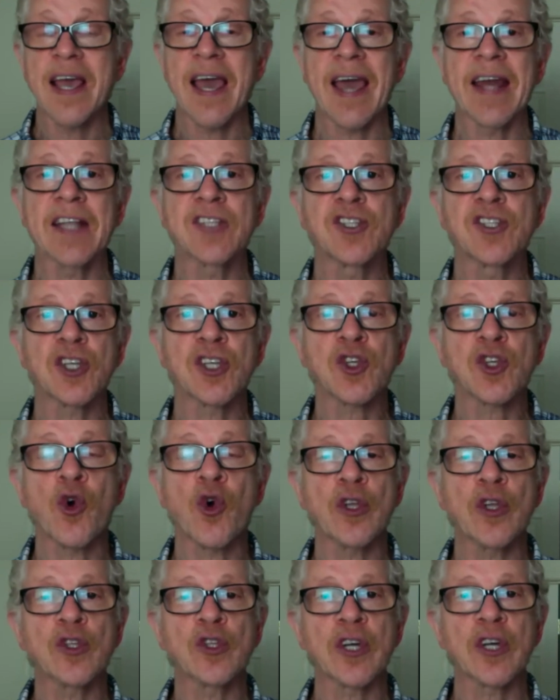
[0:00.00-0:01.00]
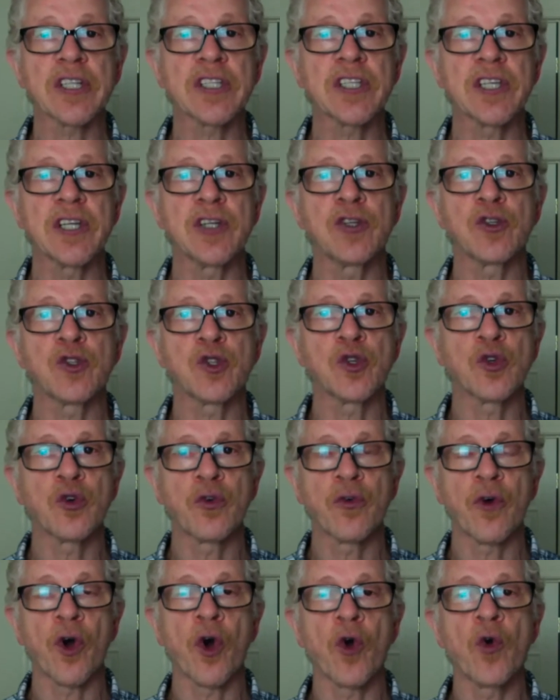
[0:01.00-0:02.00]
and it's just going to continue to
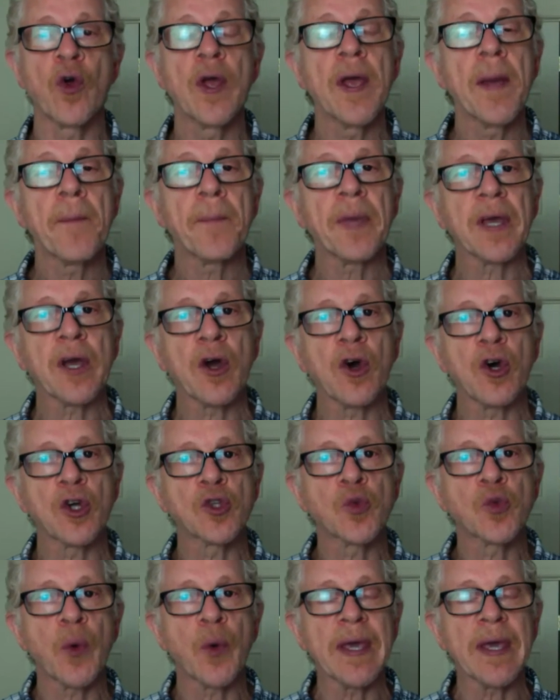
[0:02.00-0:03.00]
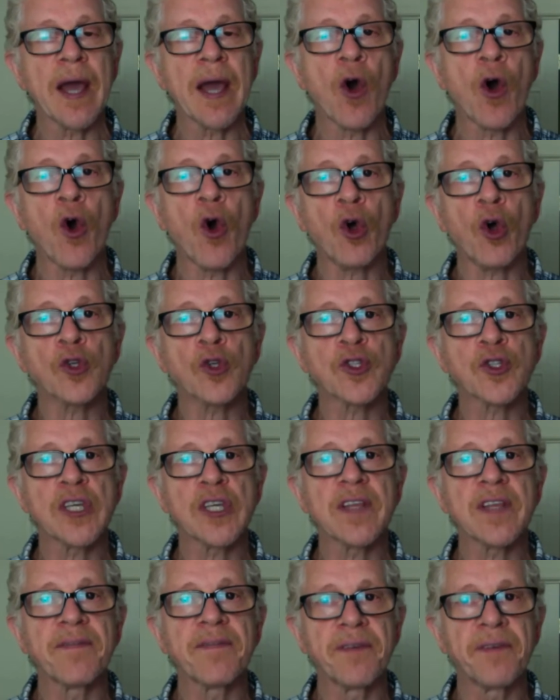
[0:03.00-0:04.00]
grow because we all
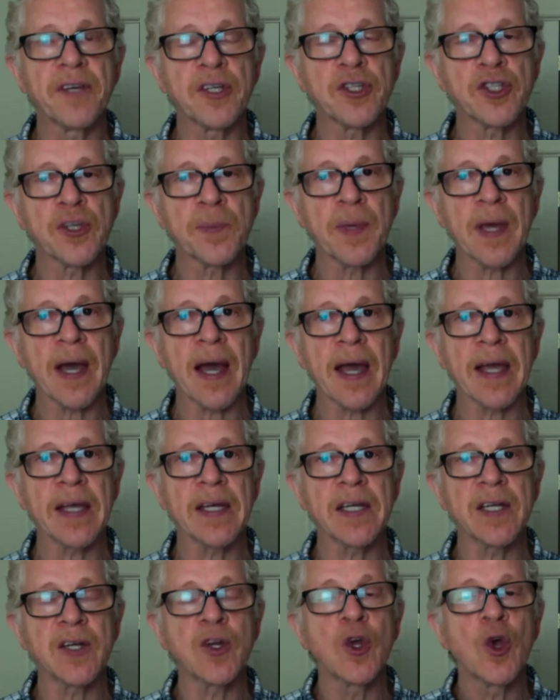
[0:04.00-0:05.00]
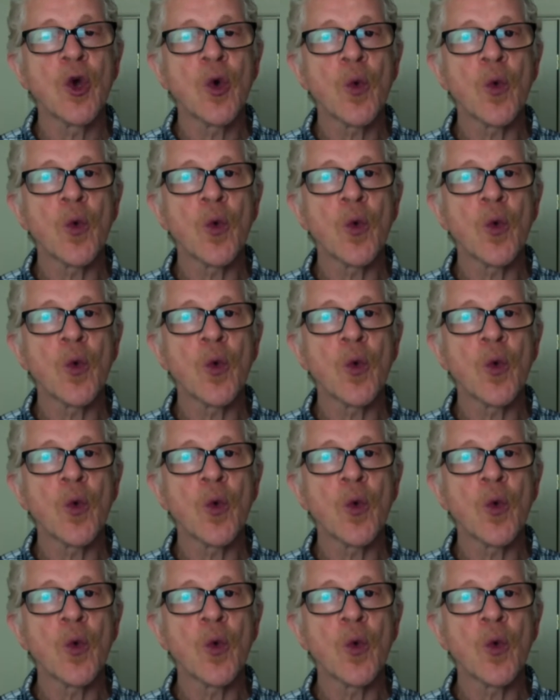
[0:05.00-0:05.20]
see the vision behind it.